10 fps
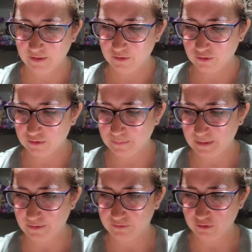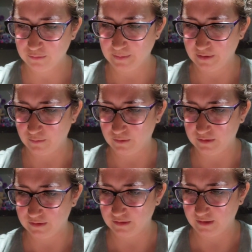There's better
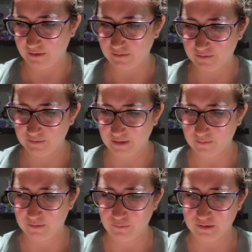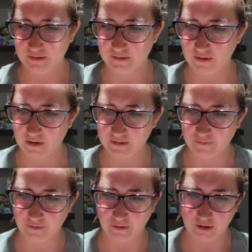ones in here. That one was not
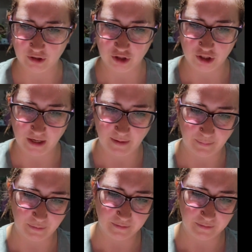very good shape.